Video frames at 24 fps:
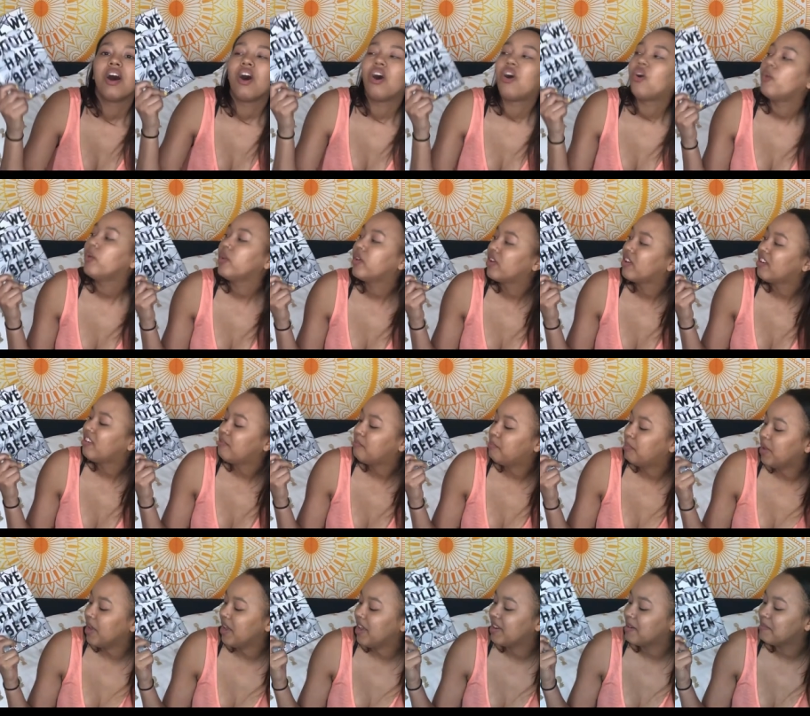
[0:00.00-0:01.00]
All We Could
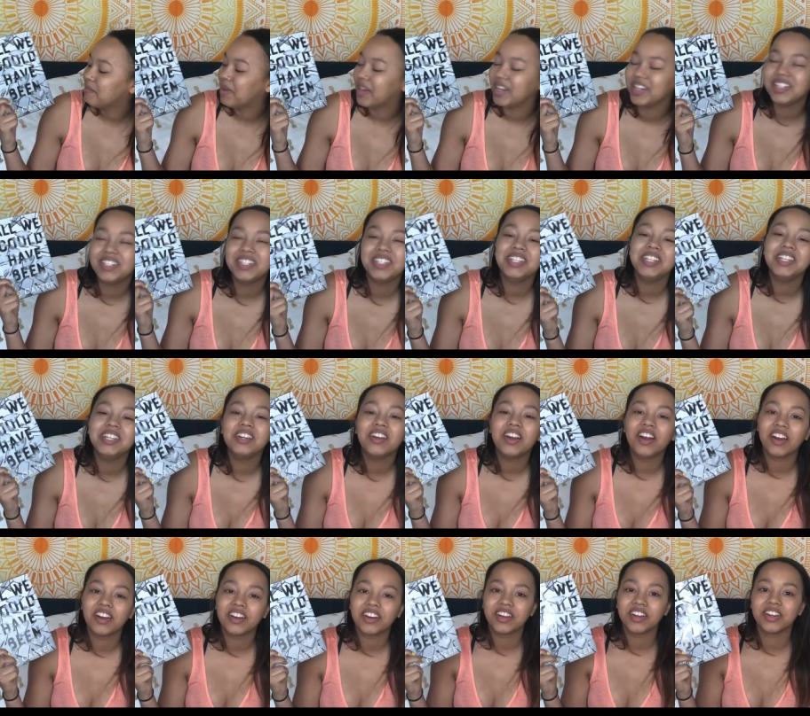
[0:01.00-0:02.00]
Have Been by T.E.
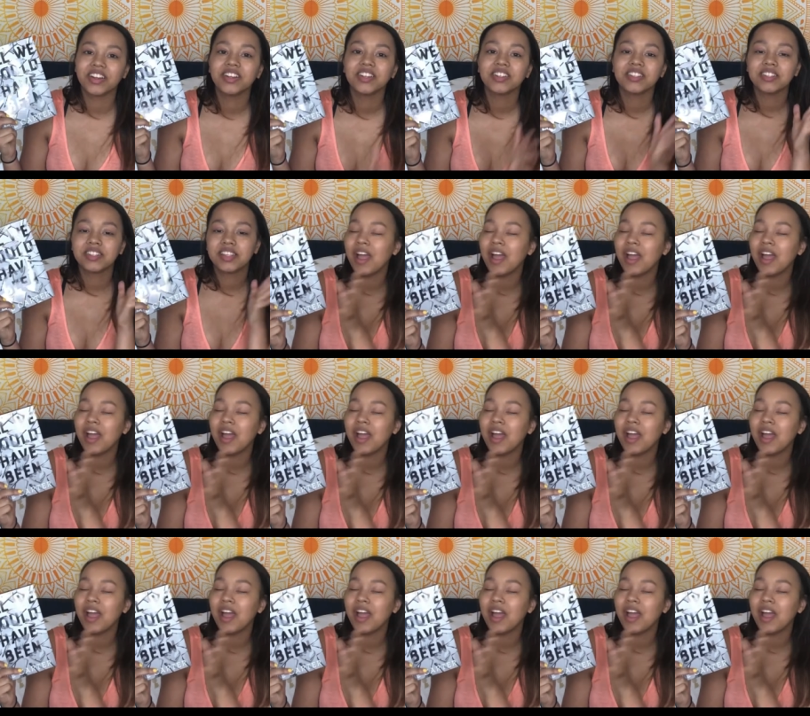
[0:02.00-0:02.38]
Carter.